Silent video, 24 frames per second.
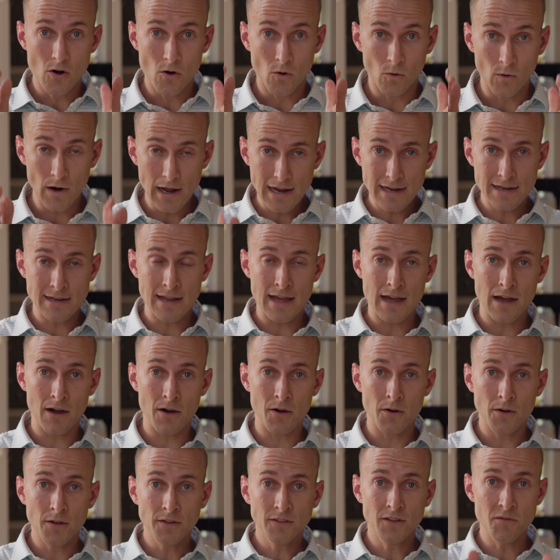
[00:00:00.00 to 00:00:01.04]
right
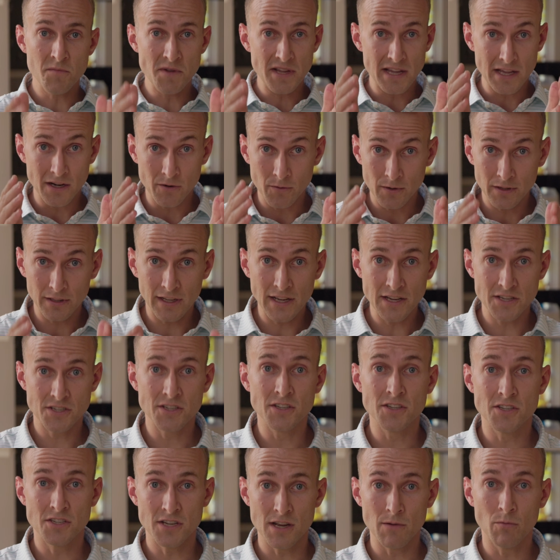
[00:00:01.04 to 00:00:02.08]
now to begin a
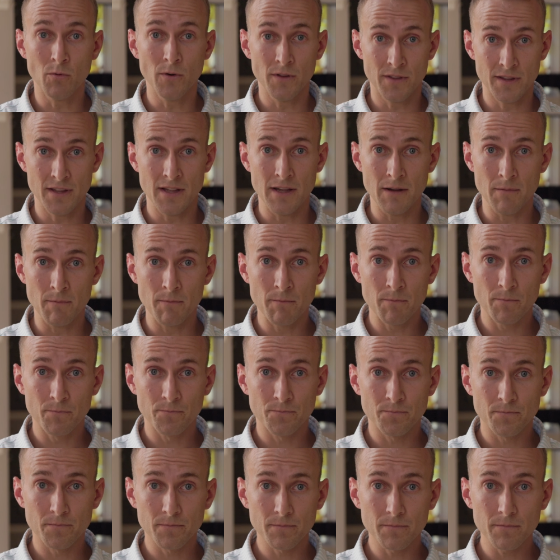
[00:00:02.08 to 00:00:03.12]
relationship with Him.
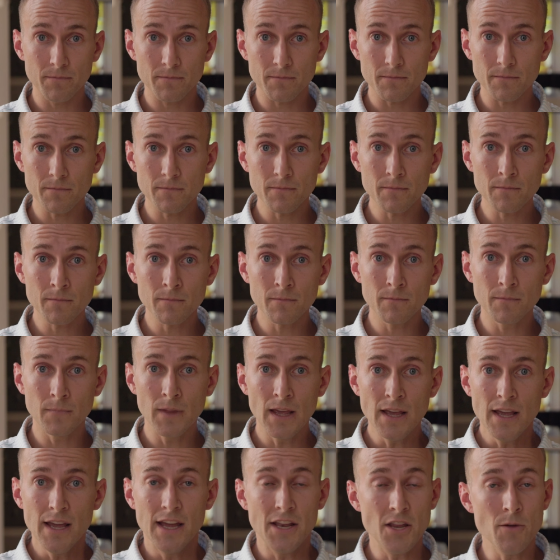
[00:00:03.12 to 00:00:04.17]

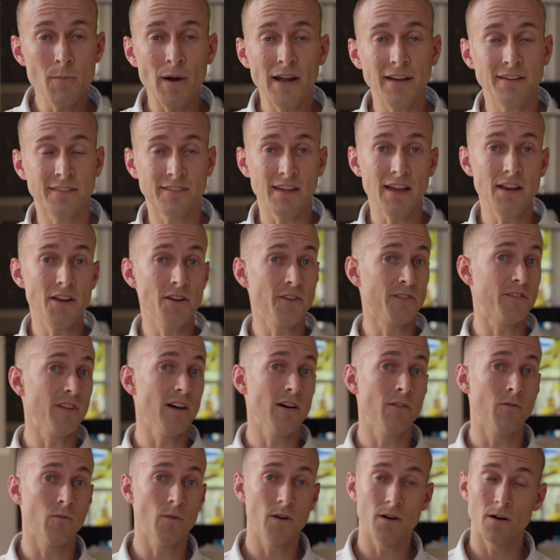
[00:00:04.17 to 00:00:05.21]
And you might say to
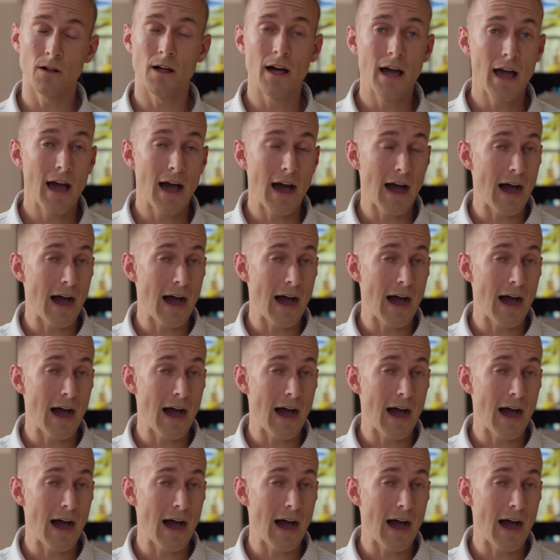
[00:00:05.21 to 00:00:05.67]
yourself, well,